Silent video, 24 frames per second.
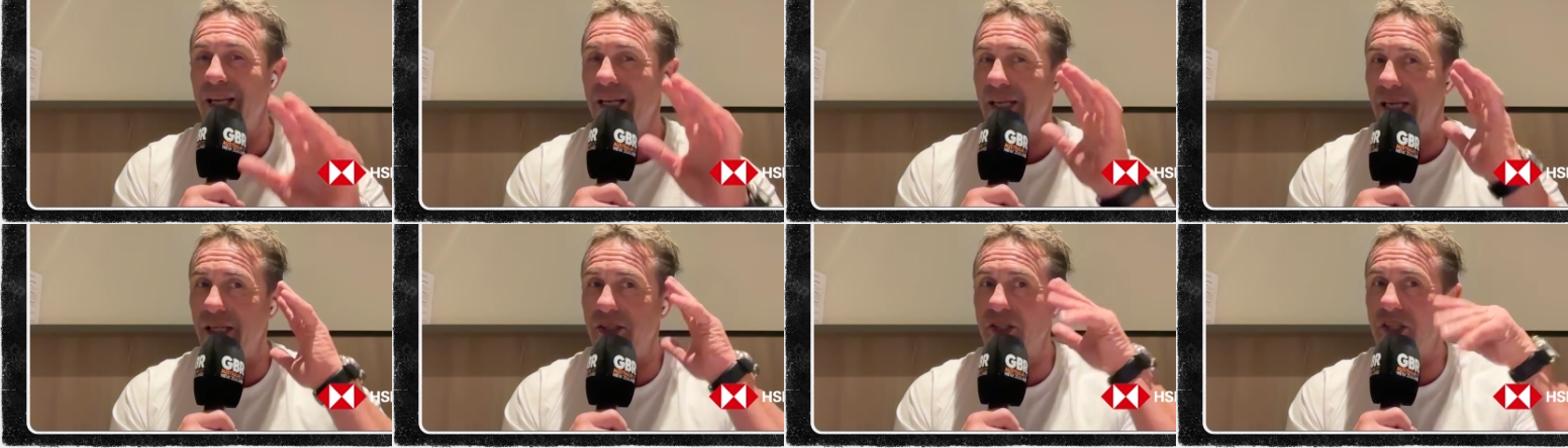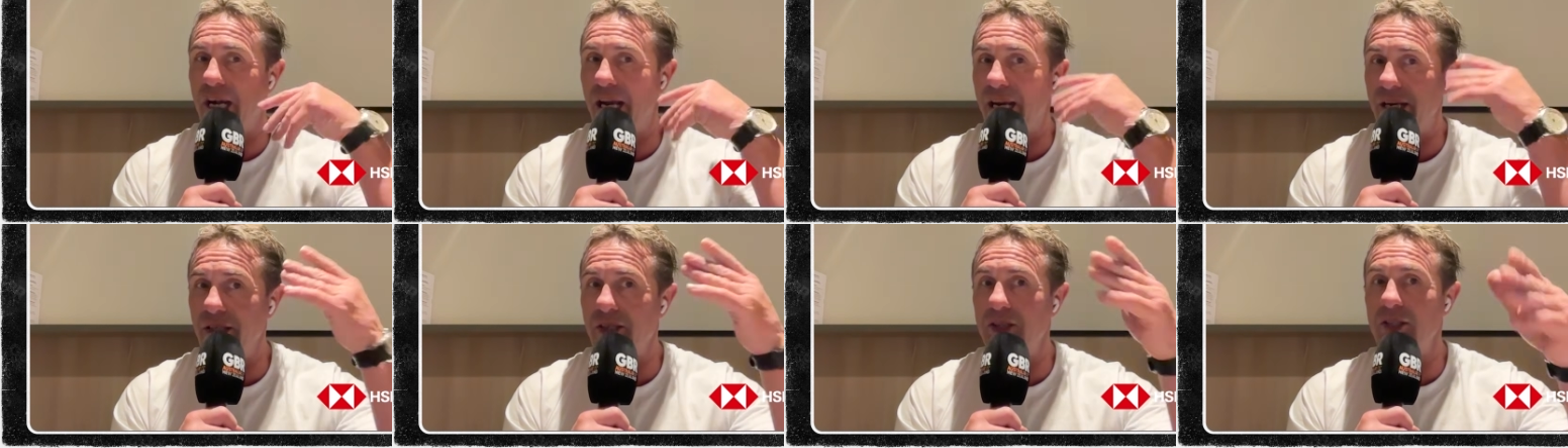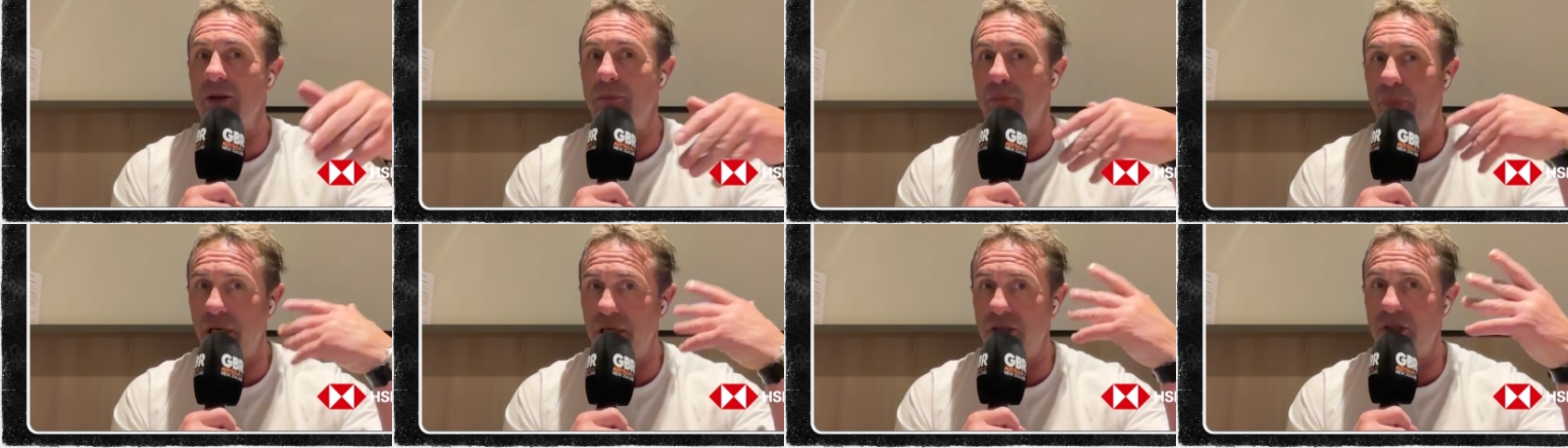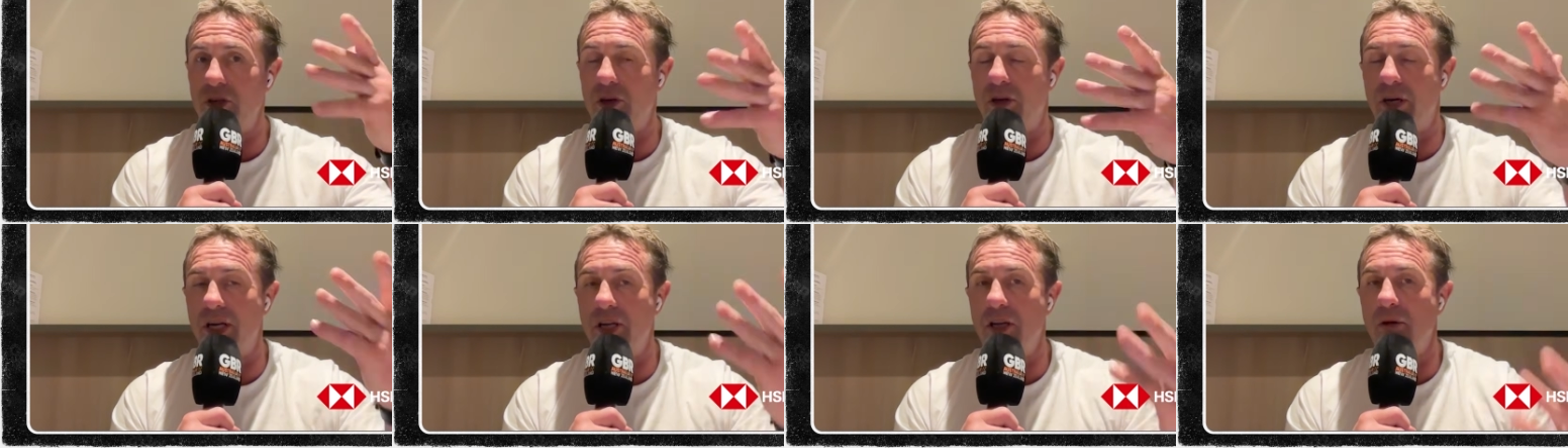it changes the
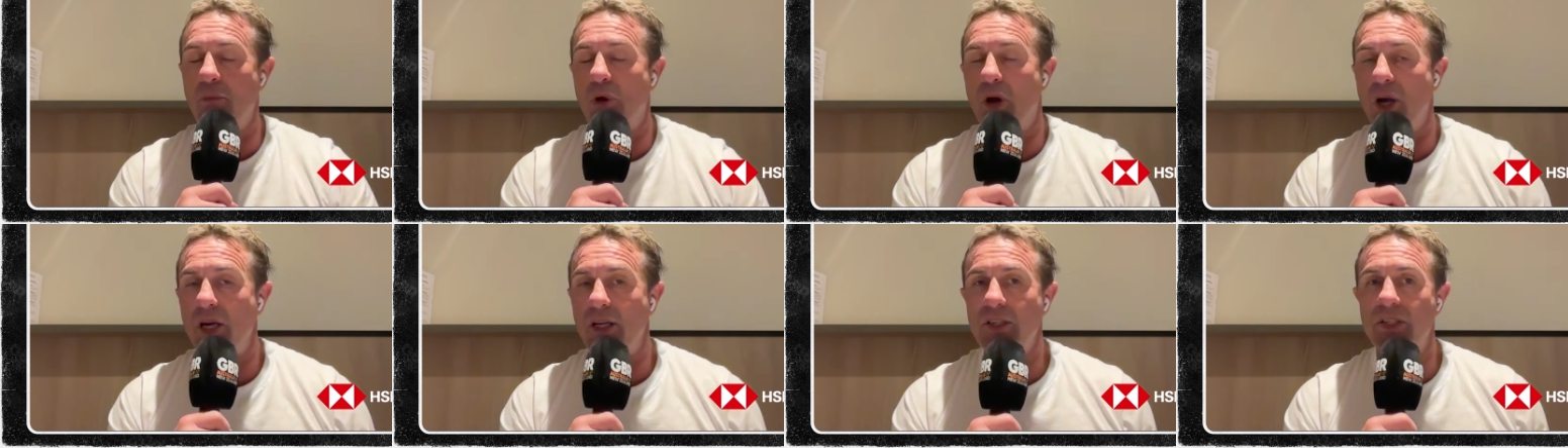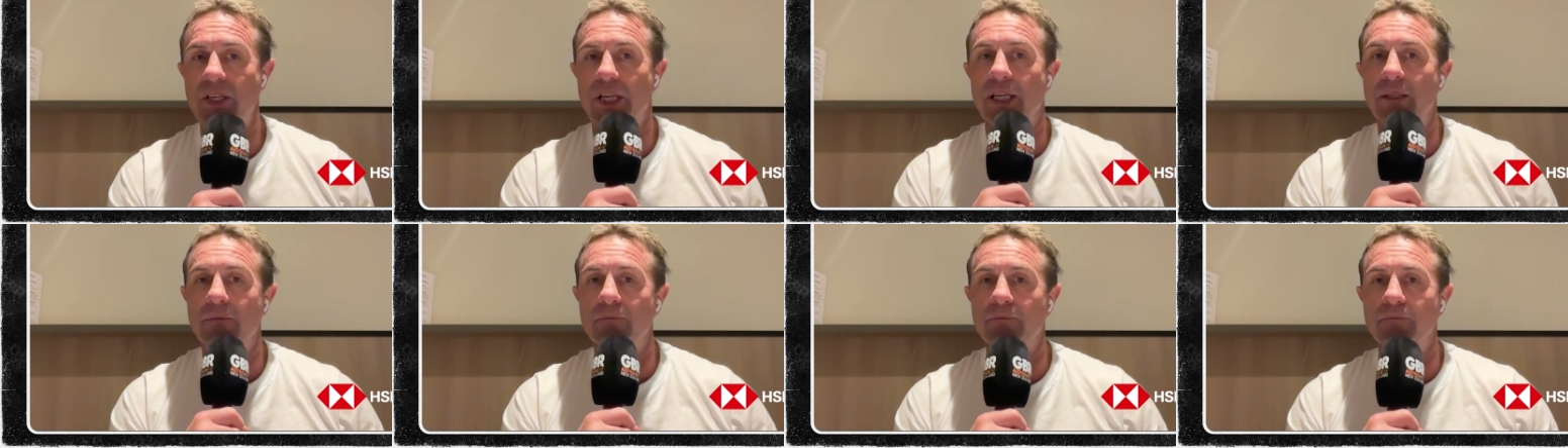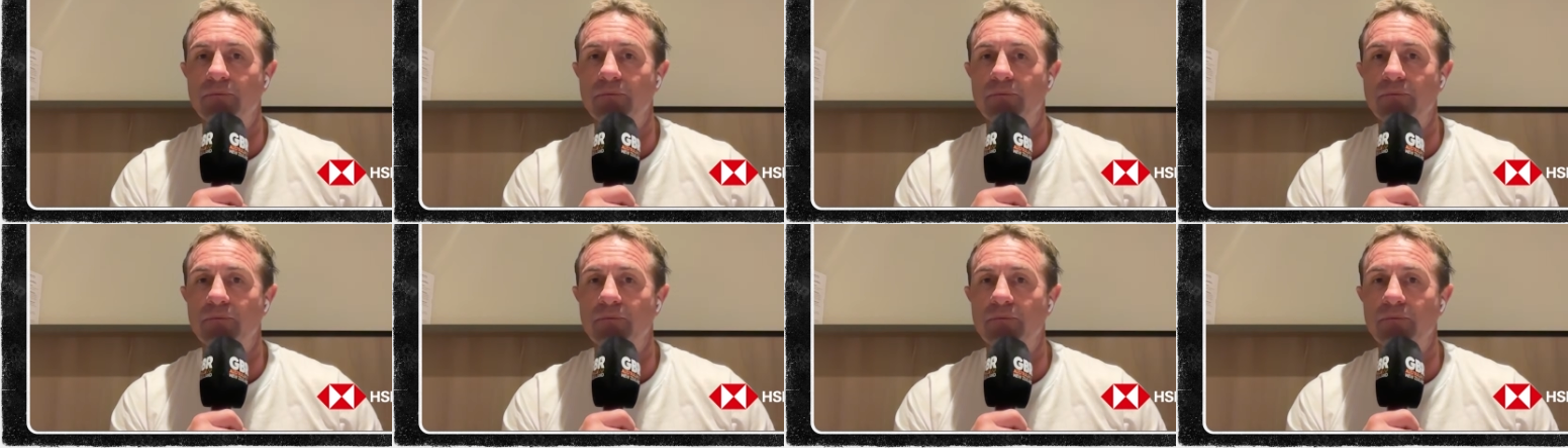picture in your mindset.